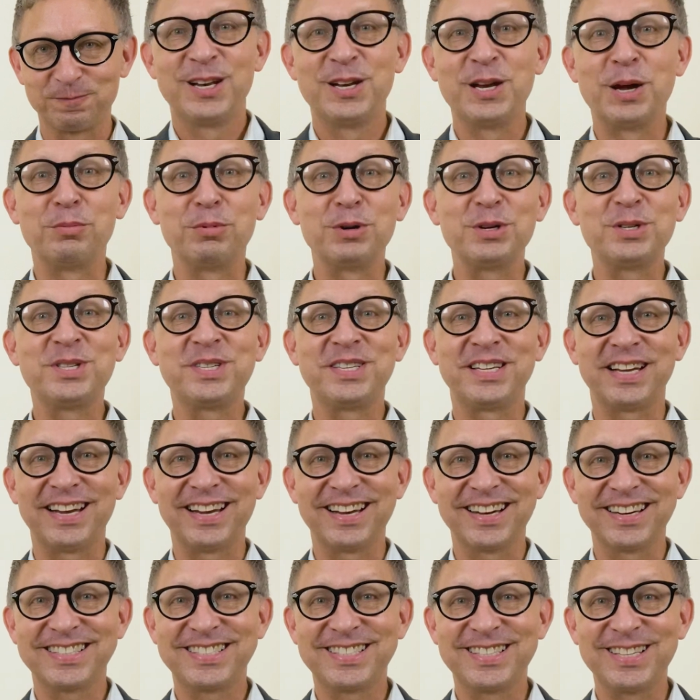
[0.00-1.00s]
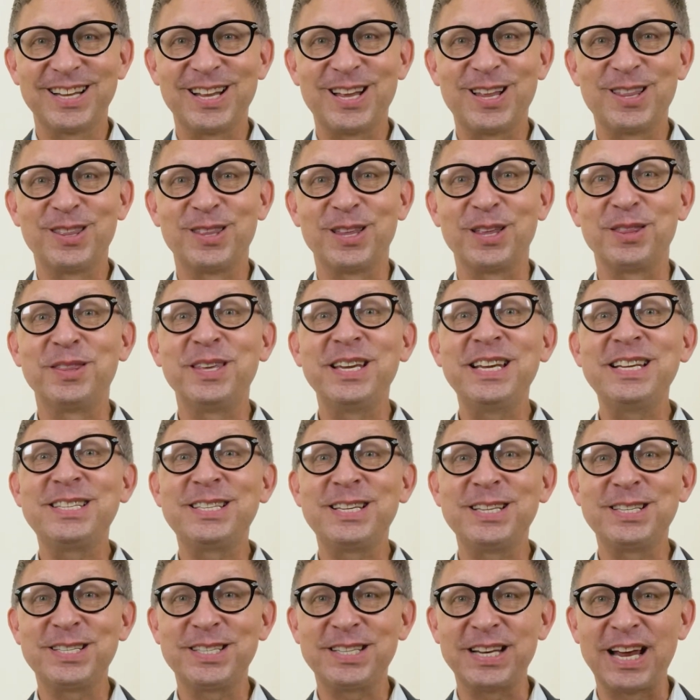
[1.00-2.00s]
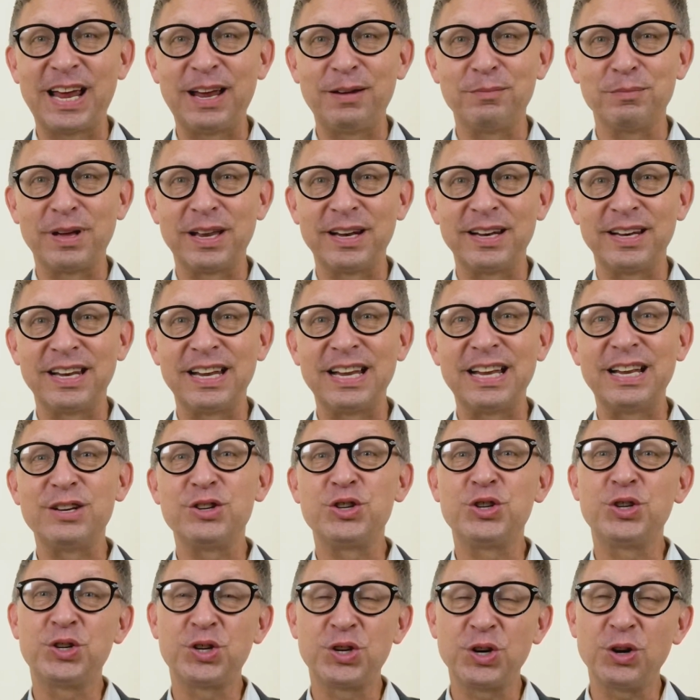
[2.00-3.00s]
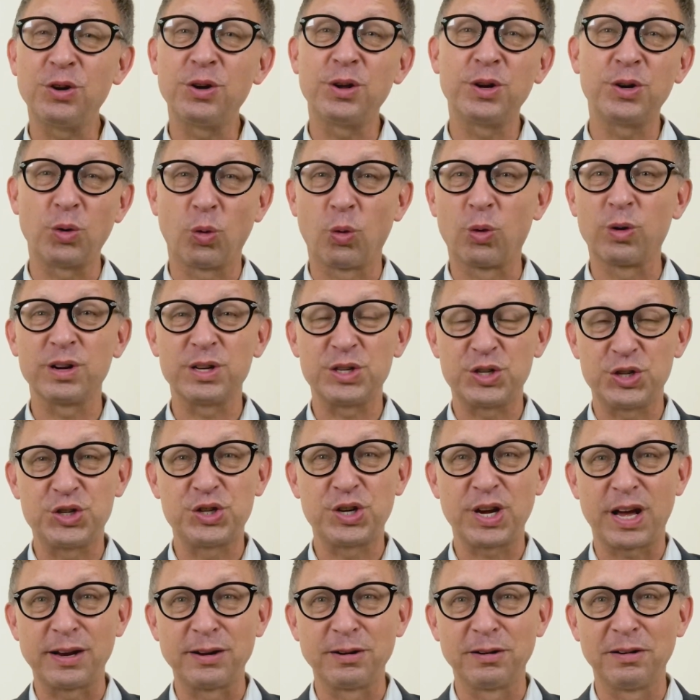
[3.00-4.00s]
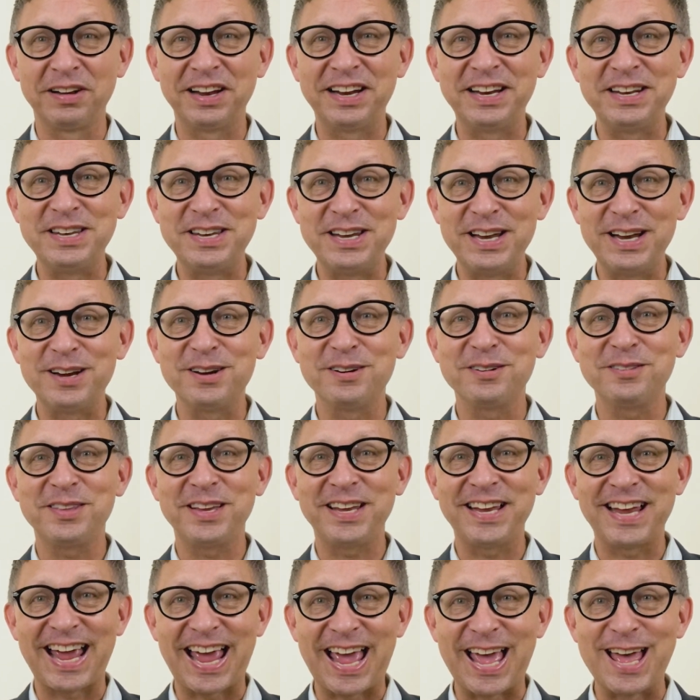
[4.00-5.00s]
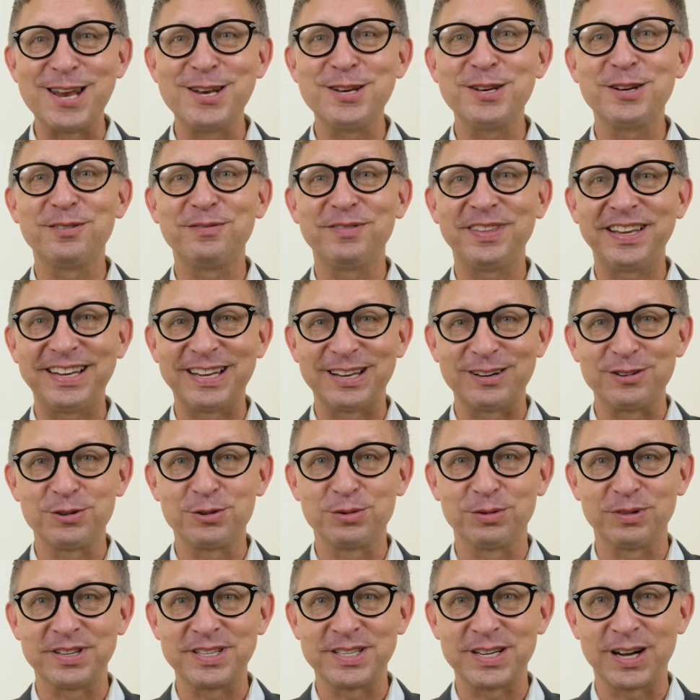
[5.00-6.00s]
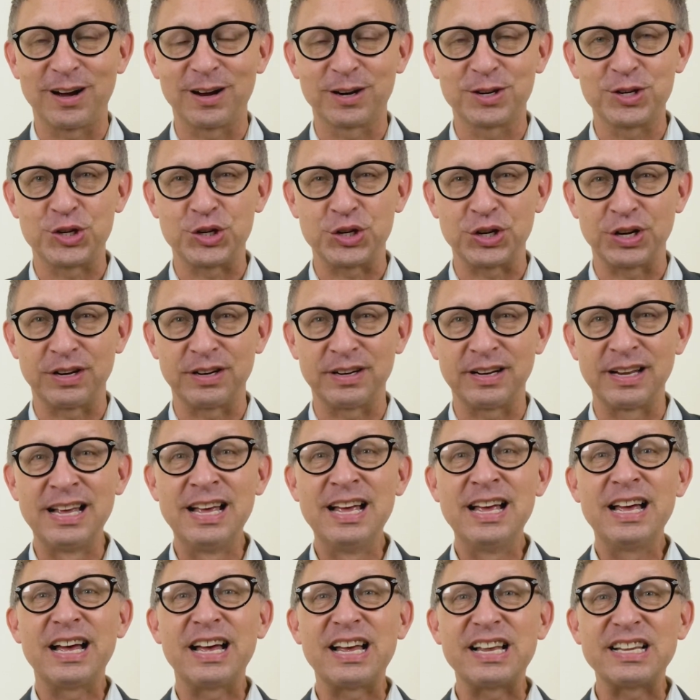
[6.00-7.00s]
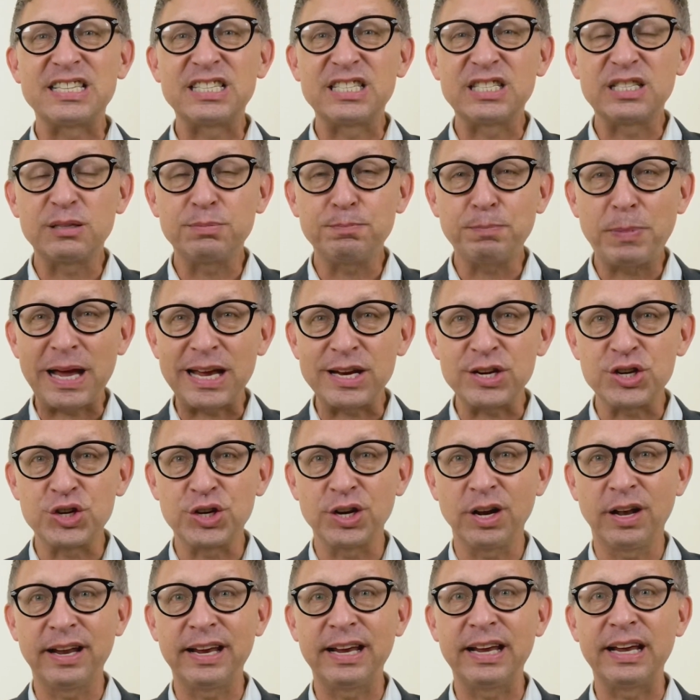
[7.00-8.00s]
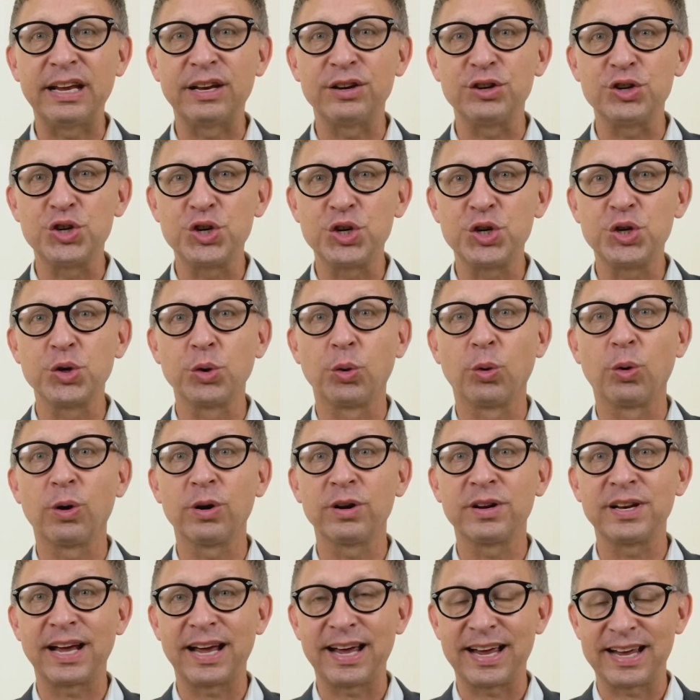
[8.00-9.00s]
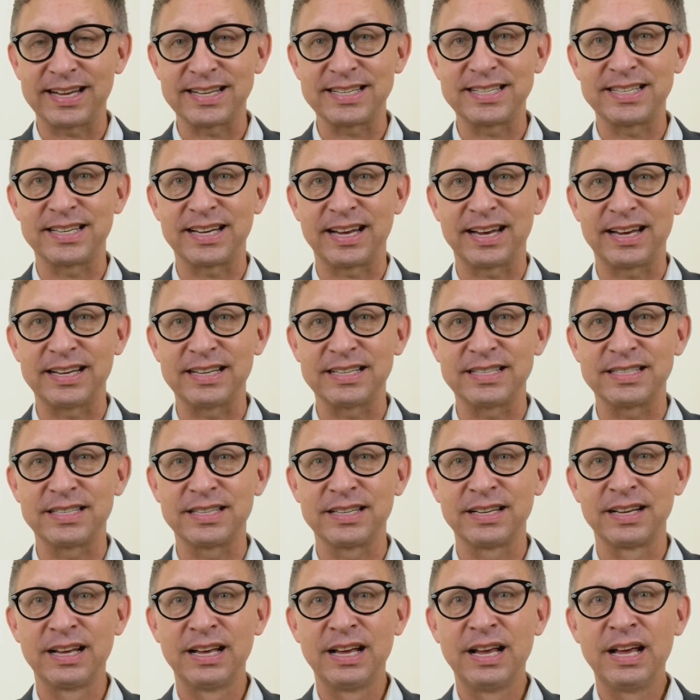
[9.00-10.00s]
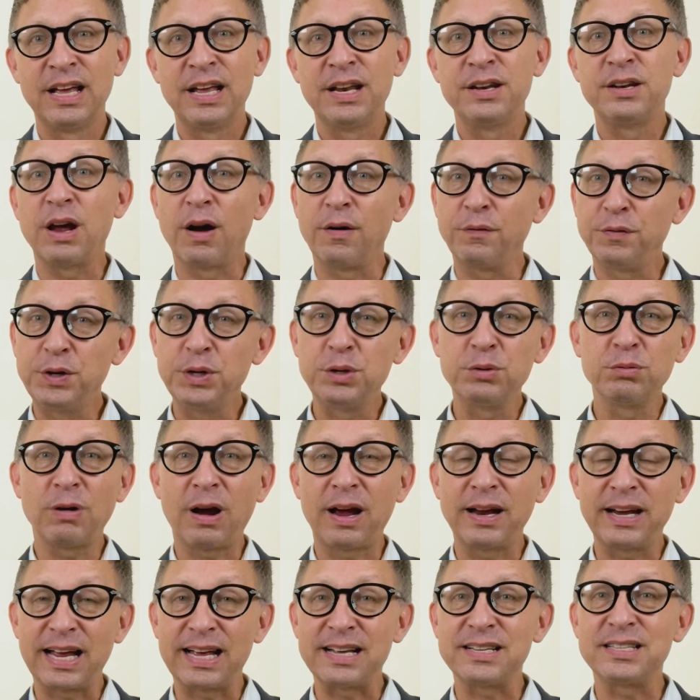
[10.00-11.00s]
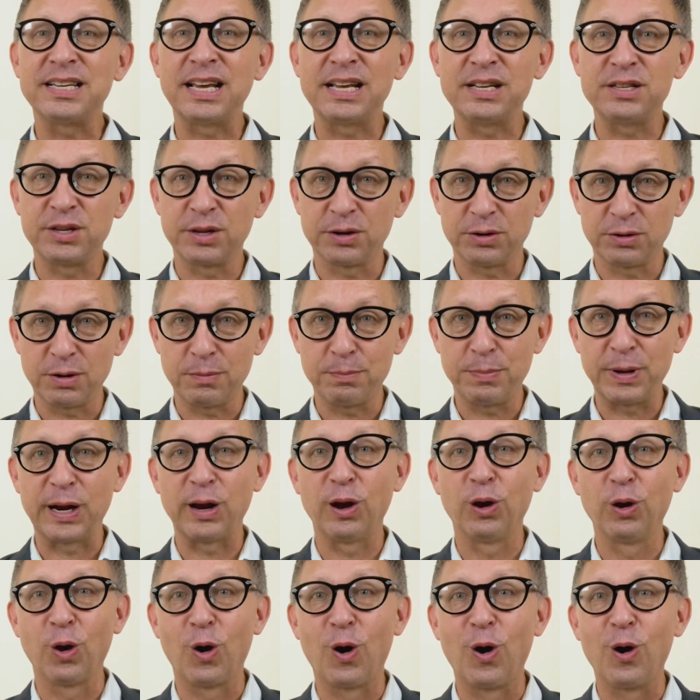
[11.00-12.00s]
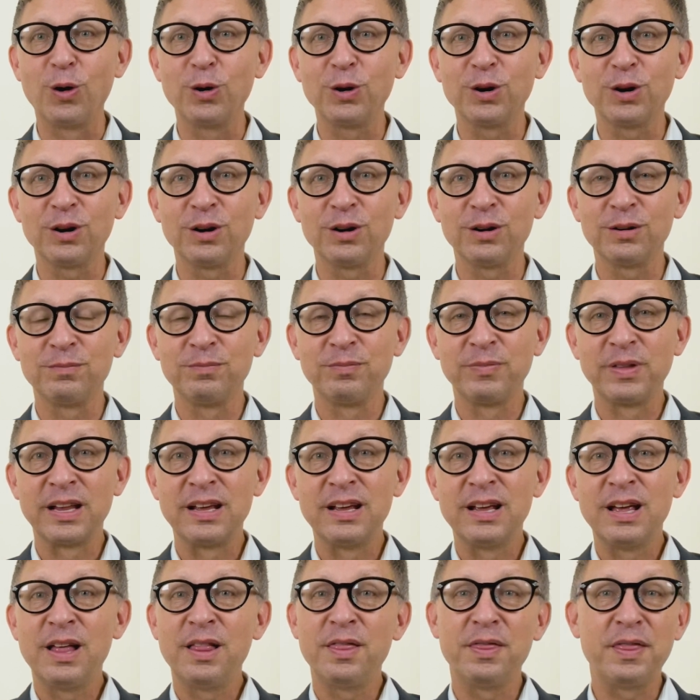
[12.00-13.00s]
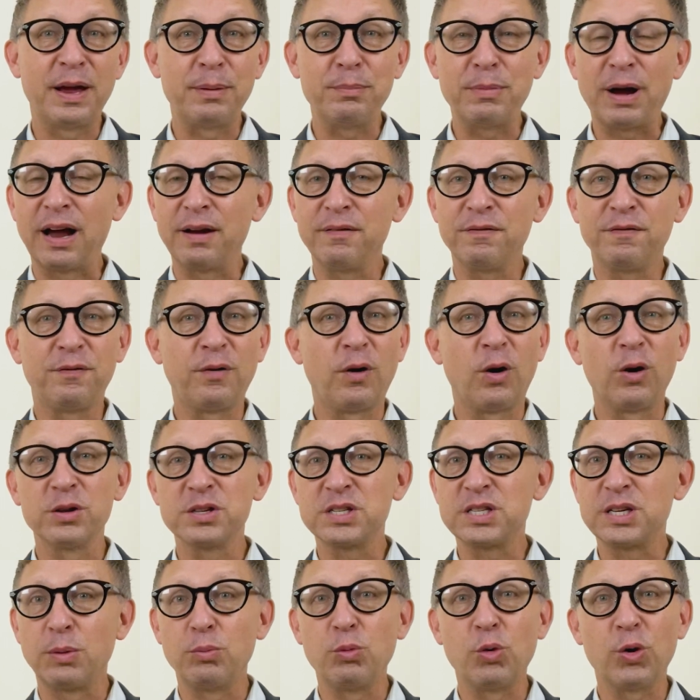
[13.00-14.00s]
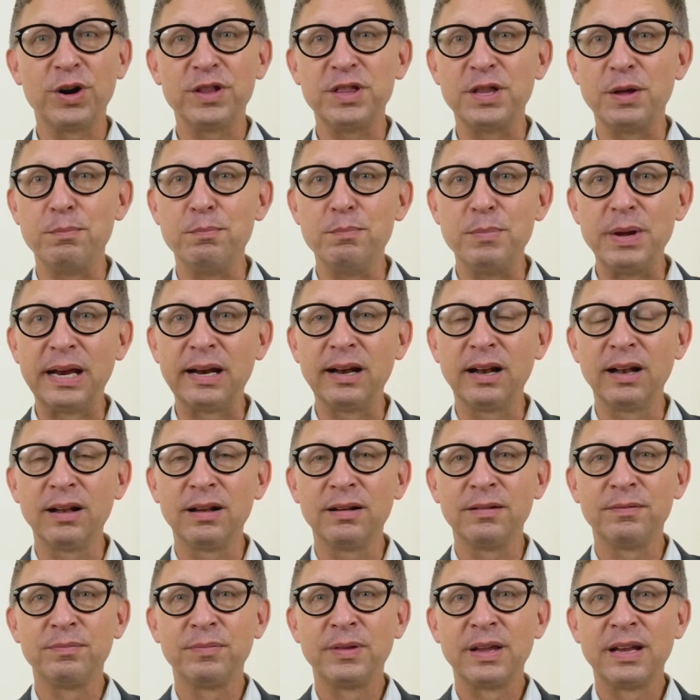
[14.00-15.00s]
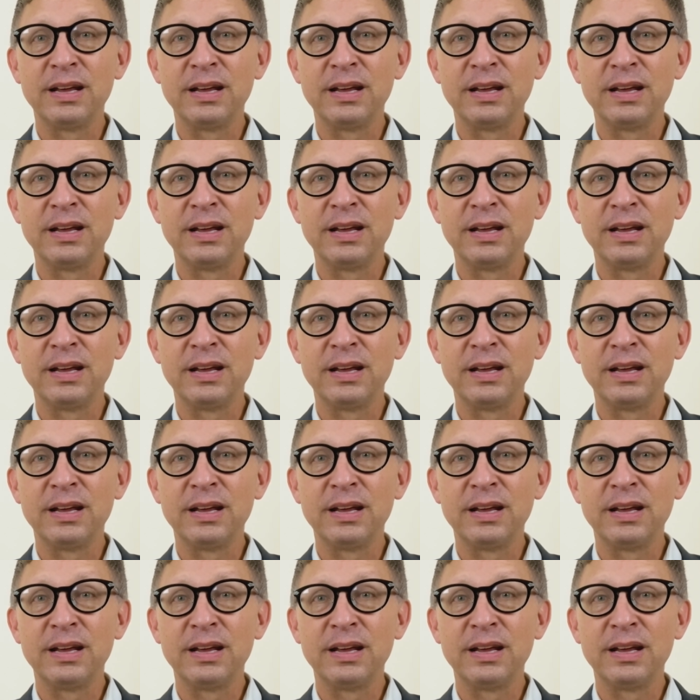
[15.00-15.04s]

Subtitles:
Number 6, the thesis statement should or is generally near the end of the introduction, especially in short essays. Now, if you write essays that are a bit longer, they might fall somewhere in the middle.